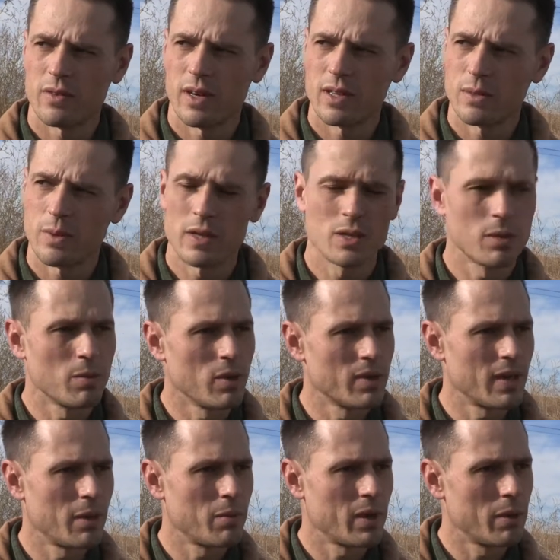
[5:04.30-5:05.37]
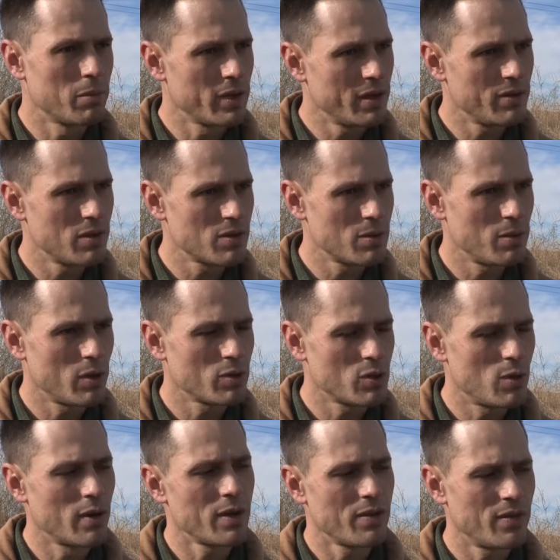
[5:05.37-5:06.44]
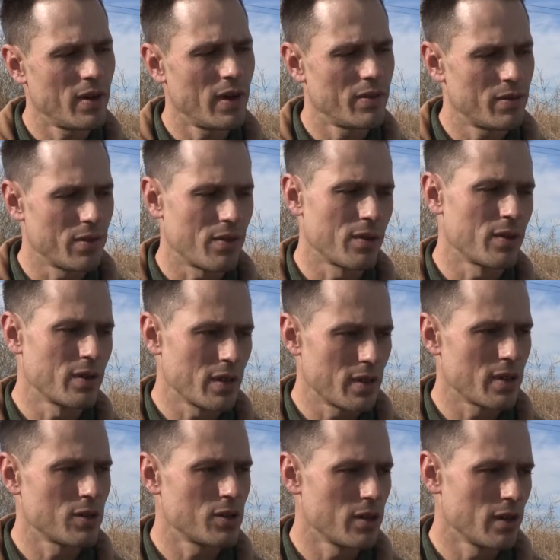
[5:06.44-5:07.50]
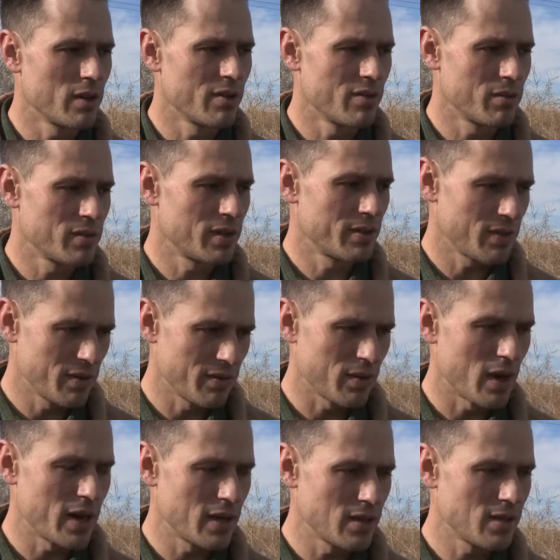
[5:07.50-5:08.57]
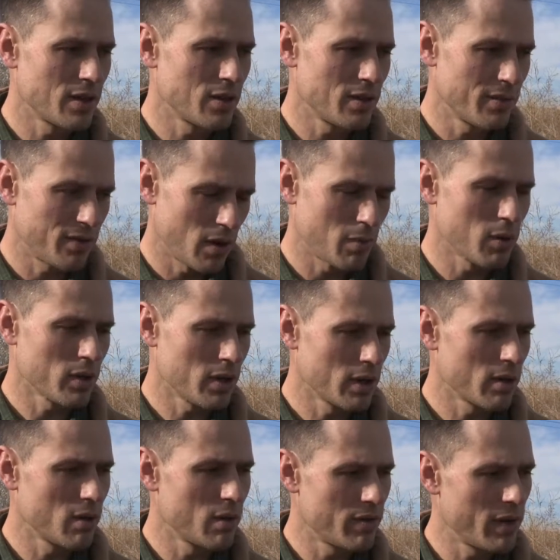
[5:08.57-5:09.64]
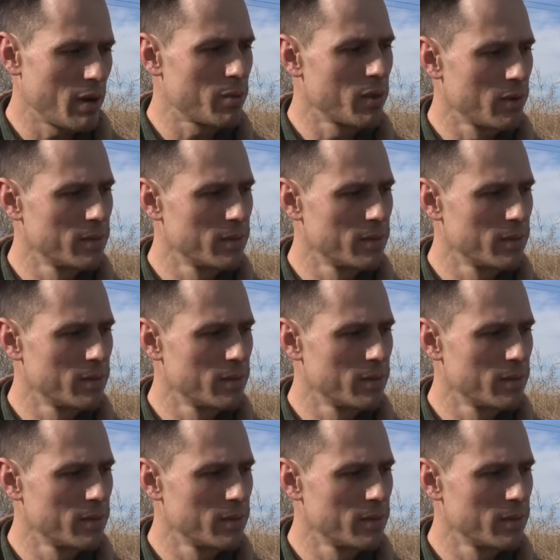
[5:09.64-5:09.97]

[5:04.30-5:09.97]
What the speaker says: to ask Spencer about that, but I believe there's about 25 to 30 this year of different varieties that a farmer can grow of hemp.